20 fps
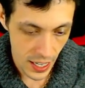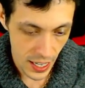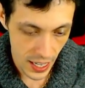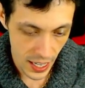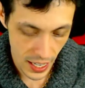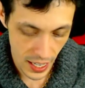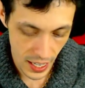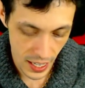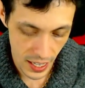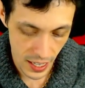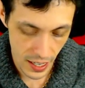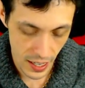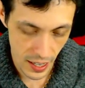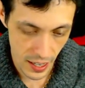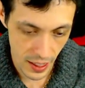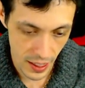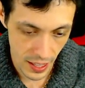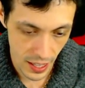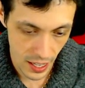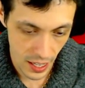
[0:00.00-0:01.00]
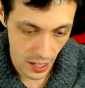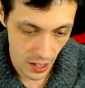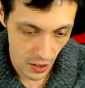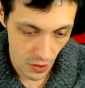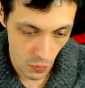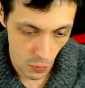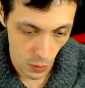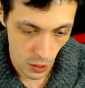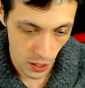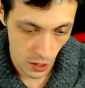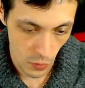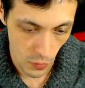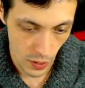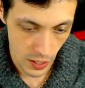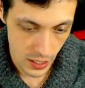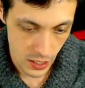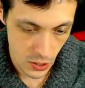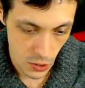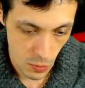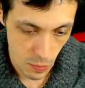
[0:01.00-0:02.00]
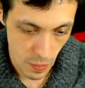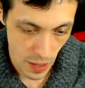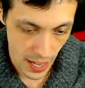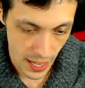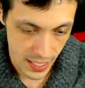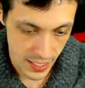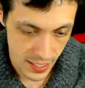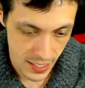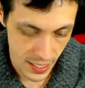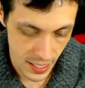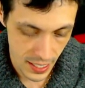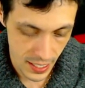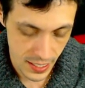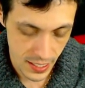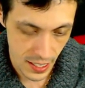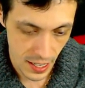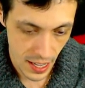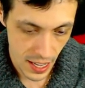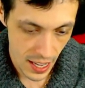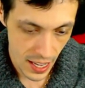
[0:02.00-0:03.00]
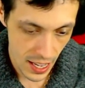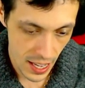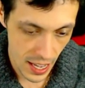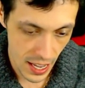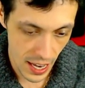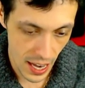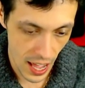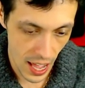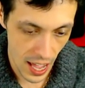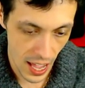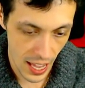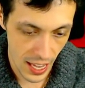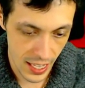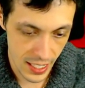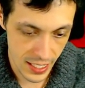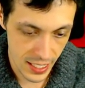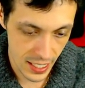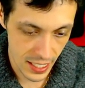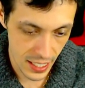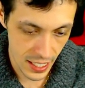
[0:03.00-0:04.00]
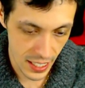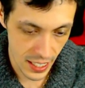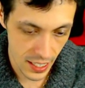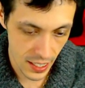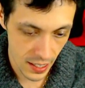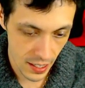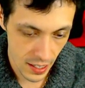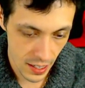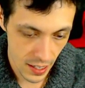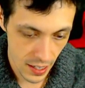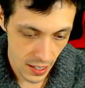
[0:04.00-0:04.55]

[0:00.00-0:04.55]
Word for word: And then we're going to pass it an I D